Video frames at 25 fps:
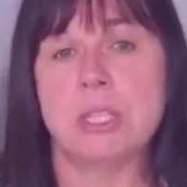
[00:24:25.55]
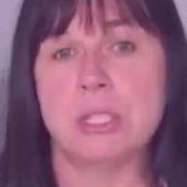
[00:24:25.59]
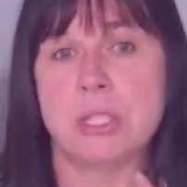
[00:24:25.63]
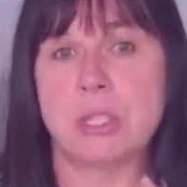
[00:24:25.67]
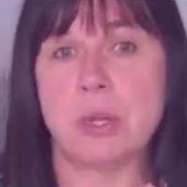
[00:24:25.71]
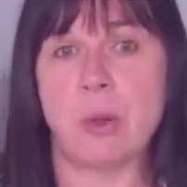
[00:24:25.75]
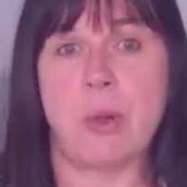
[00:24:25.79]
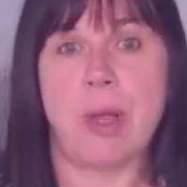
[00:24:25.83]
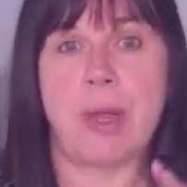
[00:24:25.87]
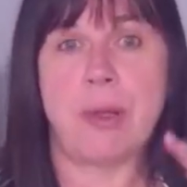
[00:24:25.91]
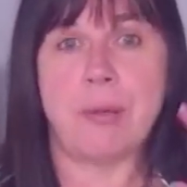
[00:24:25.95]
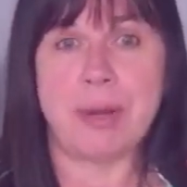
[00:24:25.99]

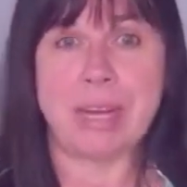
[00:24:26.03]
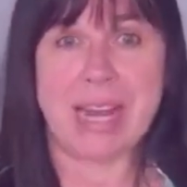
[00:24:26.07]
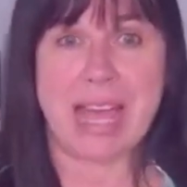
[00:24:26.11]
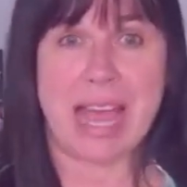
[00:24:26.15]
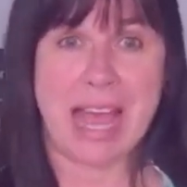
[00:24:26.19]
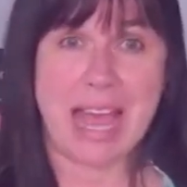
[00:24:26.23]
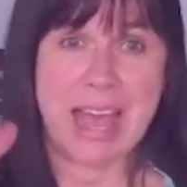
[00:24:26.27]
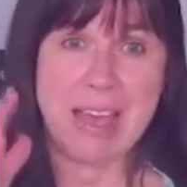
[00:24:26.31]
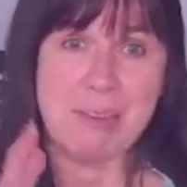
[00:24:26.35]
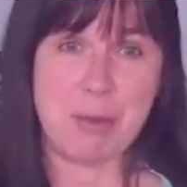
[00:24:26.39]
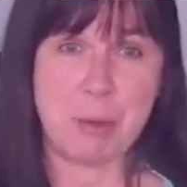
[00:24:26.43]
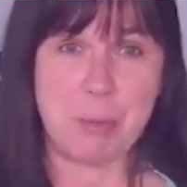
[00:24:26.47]
So I would
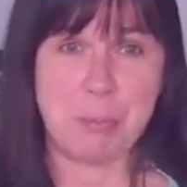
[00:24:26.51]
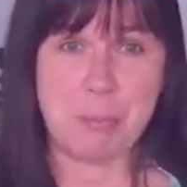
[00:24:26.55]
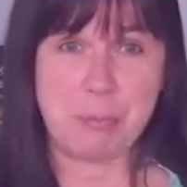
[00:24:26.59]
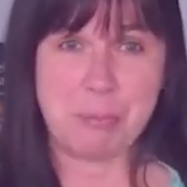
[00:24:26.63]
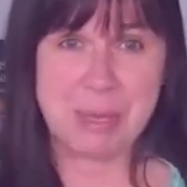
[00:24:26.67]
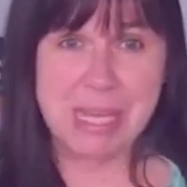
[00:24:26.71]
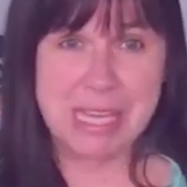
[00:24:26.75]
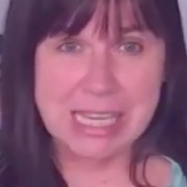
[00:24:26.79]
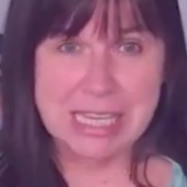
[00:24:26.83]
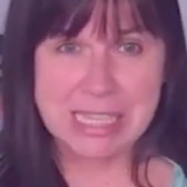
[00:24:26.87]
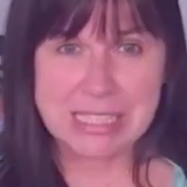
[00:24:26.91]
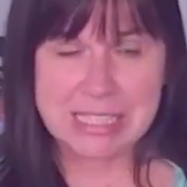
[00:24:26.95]
have a
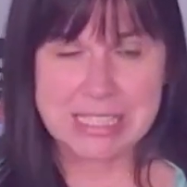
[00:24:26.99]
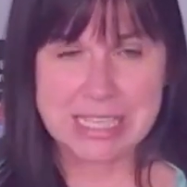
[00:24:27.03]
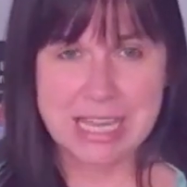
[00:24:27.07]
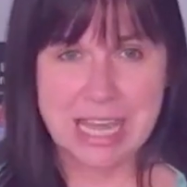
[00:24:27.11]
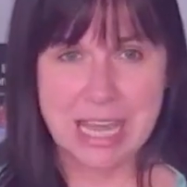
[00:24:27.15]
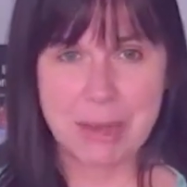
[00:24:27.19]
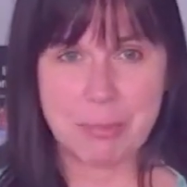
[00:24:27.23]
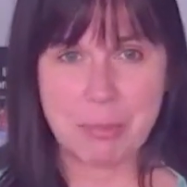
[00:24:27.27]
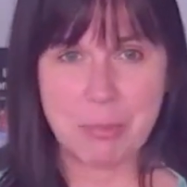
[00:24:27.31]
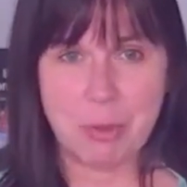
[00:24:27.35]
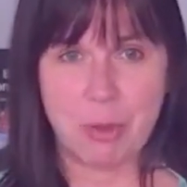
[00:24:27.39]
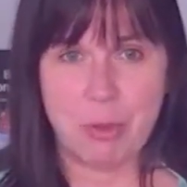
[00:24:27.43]
bean
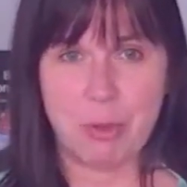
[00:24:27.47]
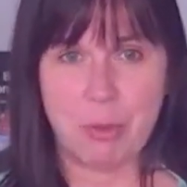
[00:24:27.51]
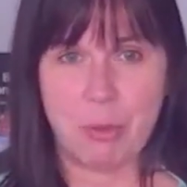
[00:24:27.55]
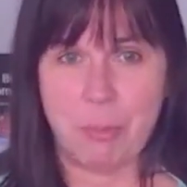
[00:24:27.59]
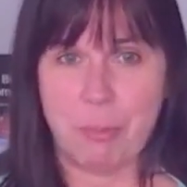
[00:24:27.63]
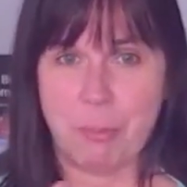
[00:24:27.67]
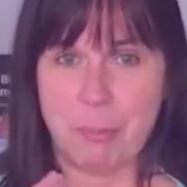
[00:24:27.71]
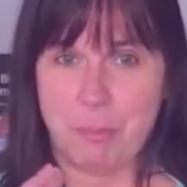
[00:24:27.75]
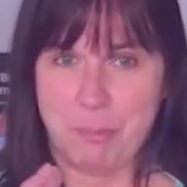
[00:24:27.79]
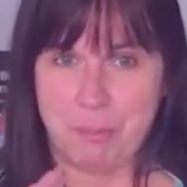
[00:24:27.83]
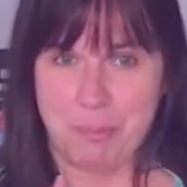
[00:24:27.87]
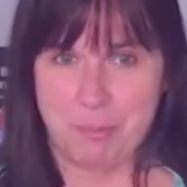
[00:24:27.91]

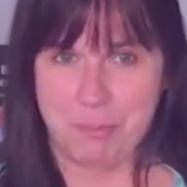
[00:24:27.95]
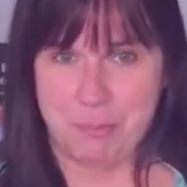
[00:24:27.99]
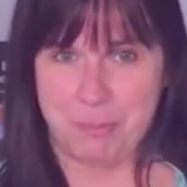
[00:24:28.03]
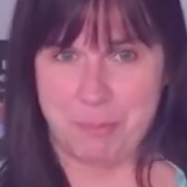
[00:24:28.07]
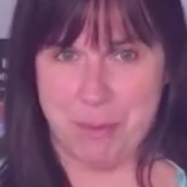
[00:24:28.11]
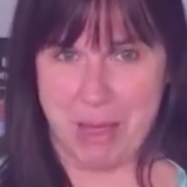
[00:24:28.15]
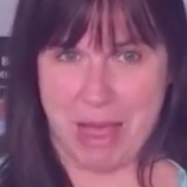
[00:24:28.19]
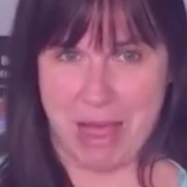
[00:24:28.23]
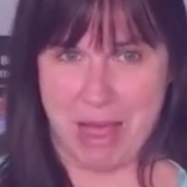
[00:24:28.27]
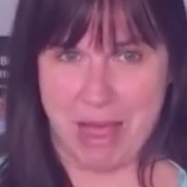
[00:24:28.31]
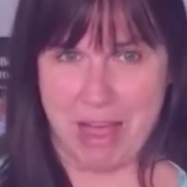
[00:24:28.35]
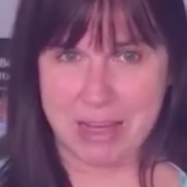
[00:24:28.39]
table
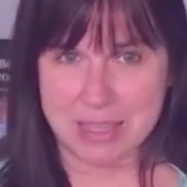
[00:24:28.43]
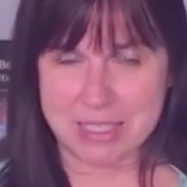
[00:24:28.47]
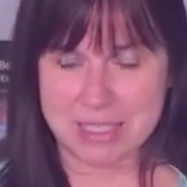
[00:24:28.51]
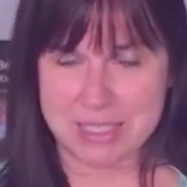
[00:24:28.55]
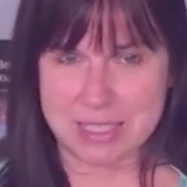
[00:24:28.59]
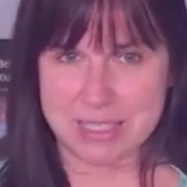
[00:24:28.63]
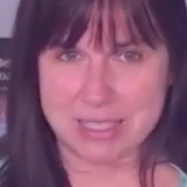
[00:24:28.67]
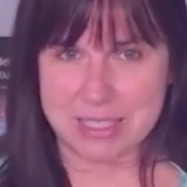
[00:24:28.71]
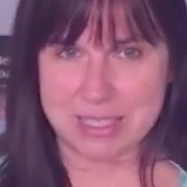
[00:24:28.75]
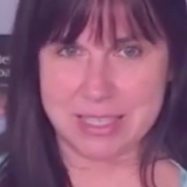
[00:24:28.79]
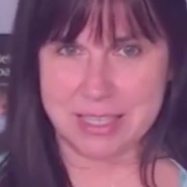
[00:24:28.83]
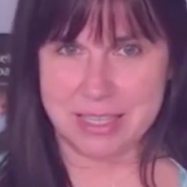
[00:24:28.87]

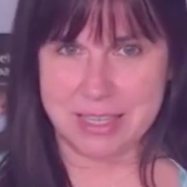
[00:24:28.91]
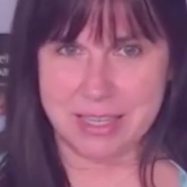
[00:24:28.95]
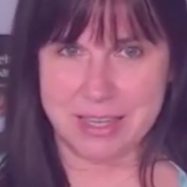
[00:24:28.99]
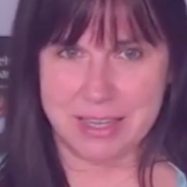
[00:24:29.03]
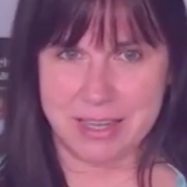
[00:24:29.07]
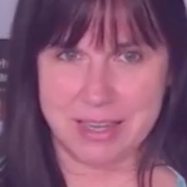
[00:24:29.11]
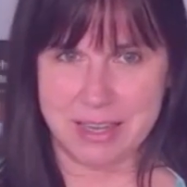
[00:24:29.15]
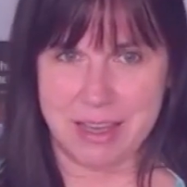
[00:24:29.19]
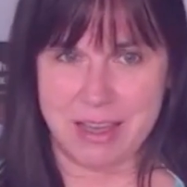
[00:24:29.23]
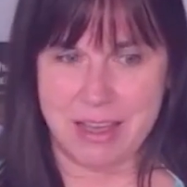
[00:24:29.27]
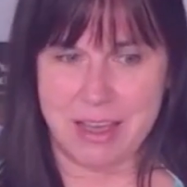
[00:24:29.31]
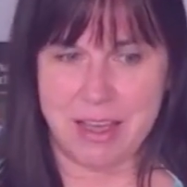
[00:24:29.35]
box,
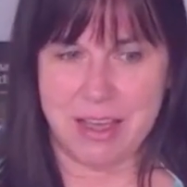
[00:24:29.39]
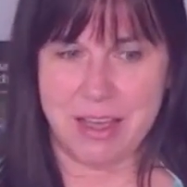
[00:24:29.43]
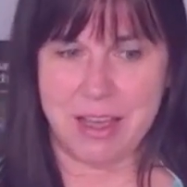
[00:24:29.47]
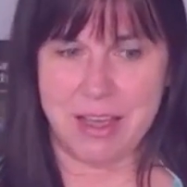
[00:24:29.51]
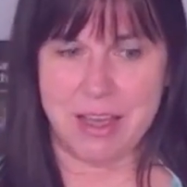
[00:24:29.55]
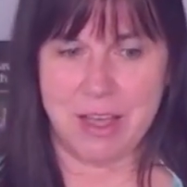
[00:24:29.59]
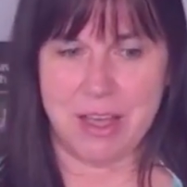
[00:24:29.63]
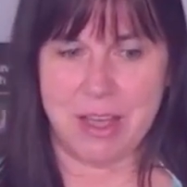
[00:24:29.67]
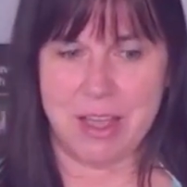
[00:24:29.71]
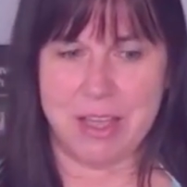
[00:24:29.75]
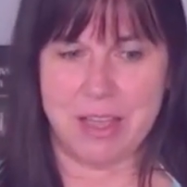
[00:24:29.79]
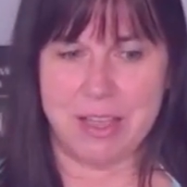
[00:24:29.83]

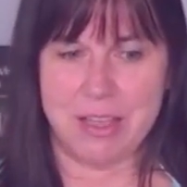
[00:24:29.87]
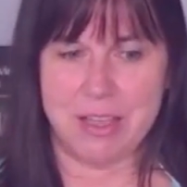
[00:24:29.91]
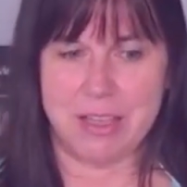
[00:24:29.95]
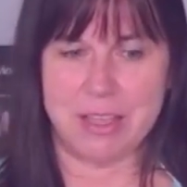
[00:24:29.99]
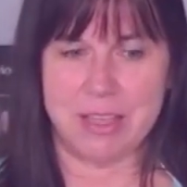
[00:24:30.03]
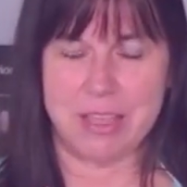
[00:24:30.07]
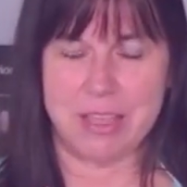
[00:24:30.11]
uh,